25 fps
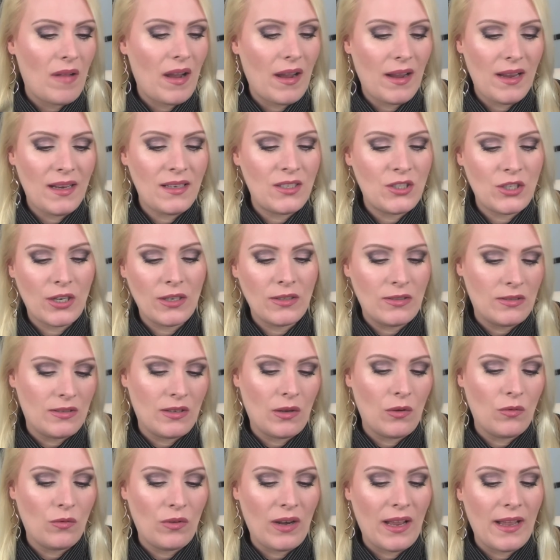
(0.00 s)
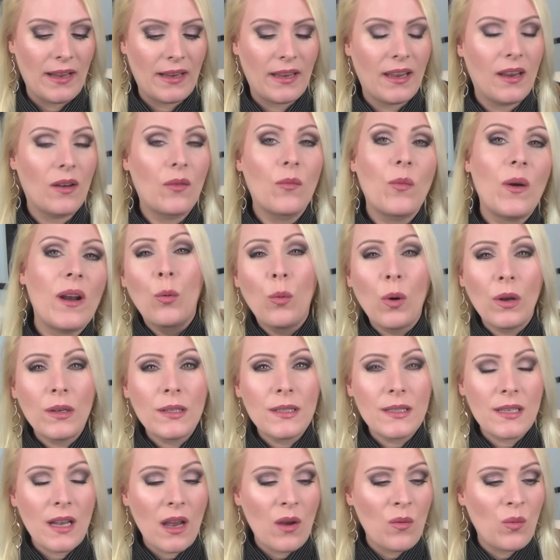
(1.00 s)
I just don't like it.
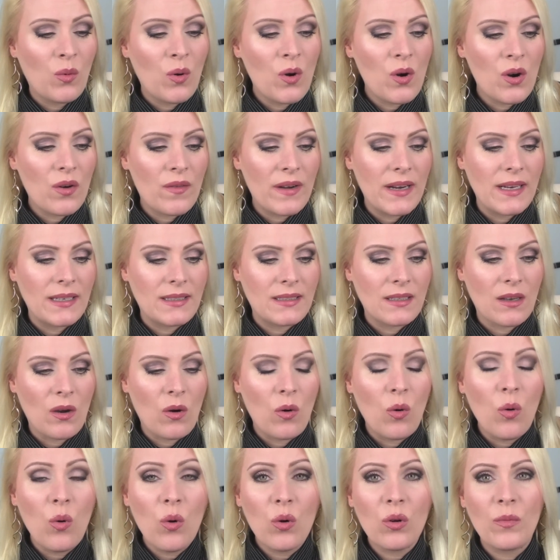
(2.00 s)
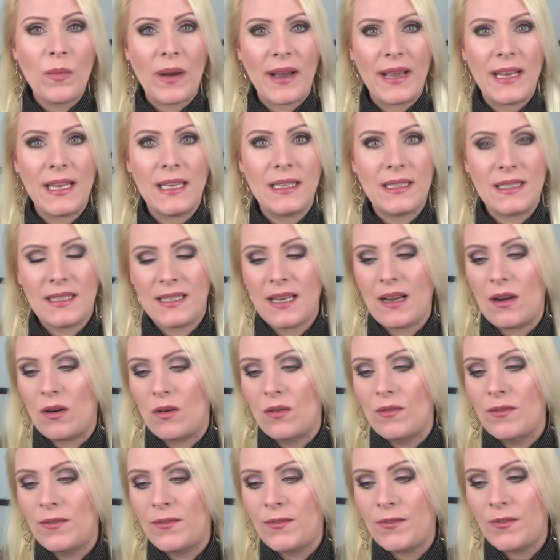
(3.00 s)
Once I wore it all by
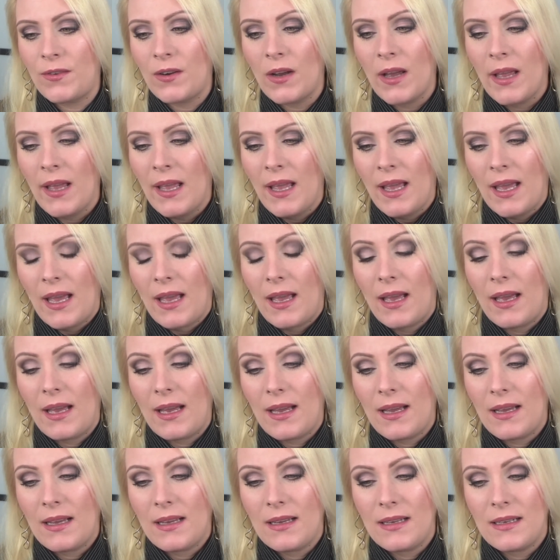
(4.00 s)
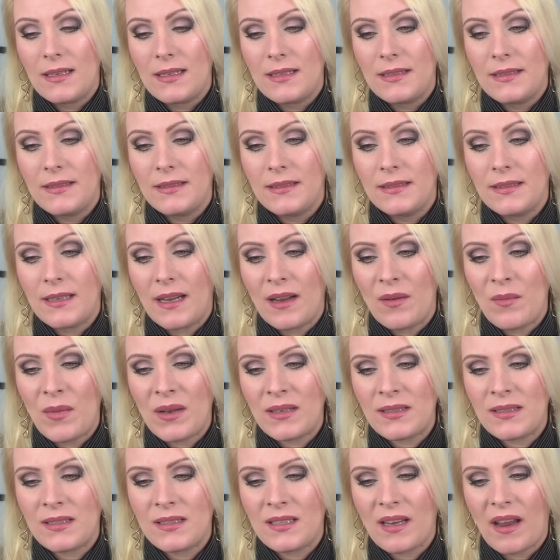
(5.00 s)
itself, and I
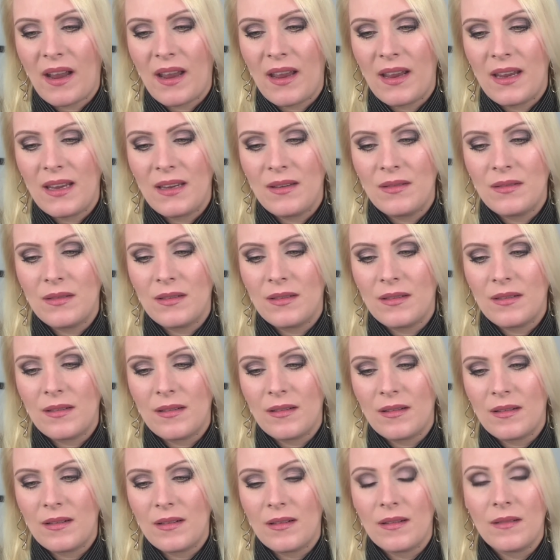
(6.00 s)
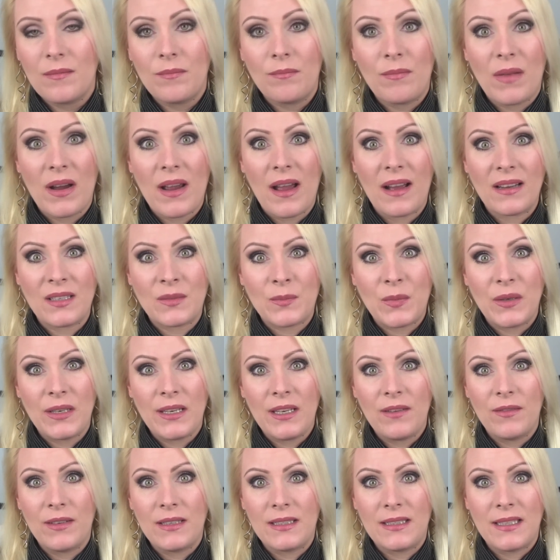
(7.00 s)
must say, my husband
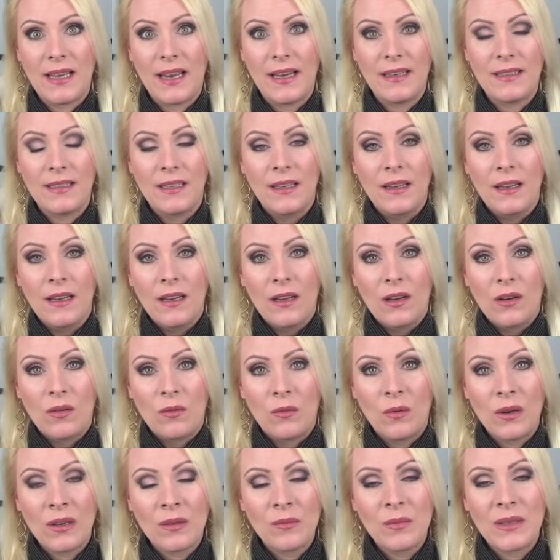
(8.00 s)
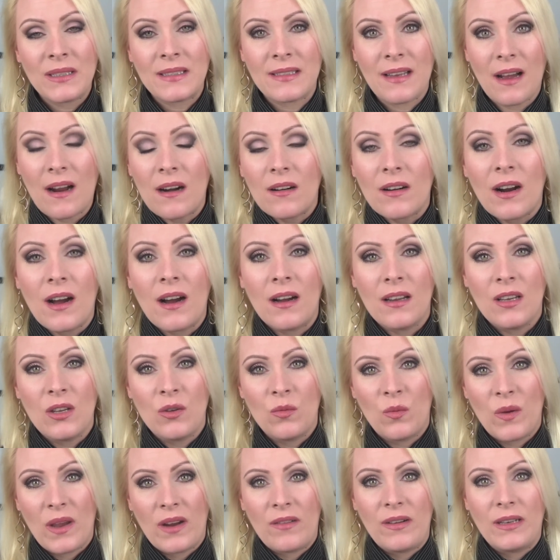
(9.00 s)
even said, what mascara are
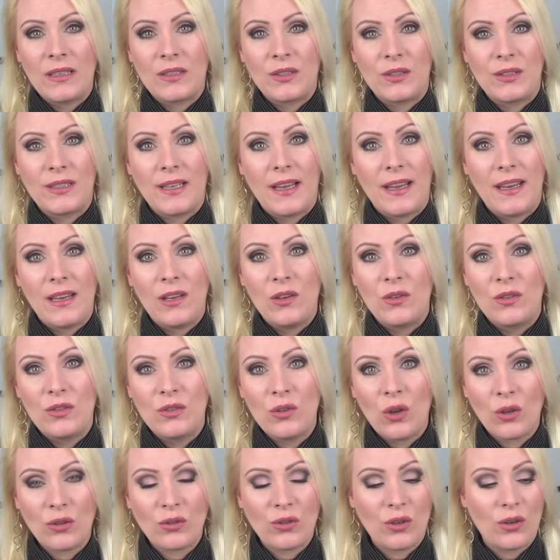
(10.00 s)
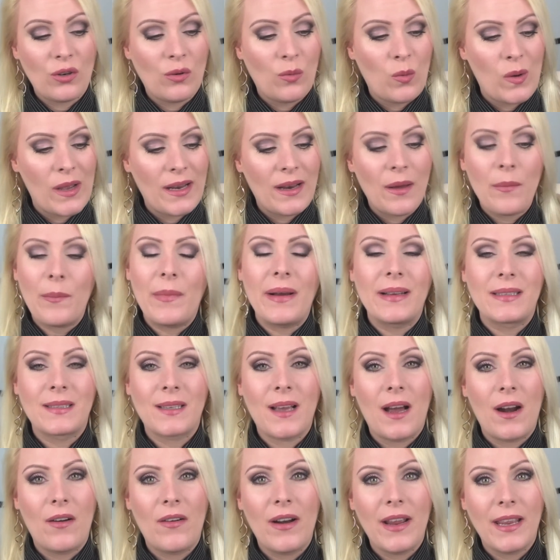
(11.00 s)
you wearing today? You're not gonna wear that
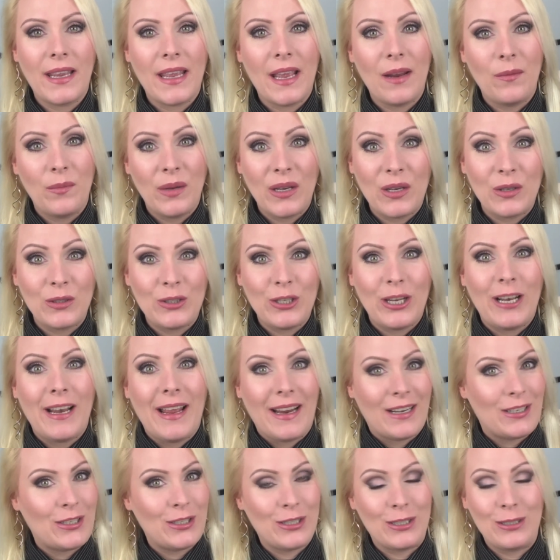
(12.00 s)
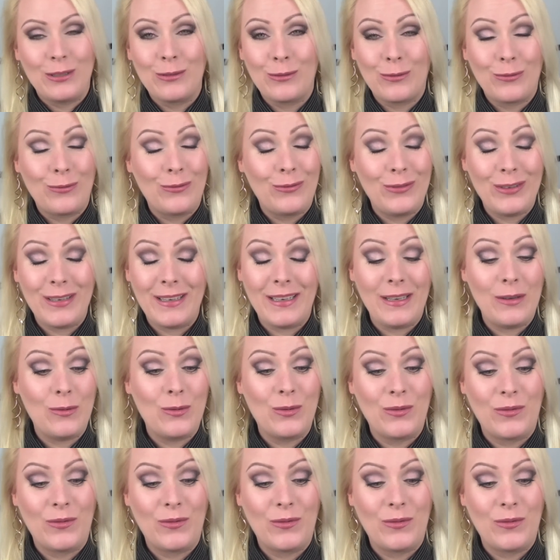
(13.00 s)
mascara again because your lashes look really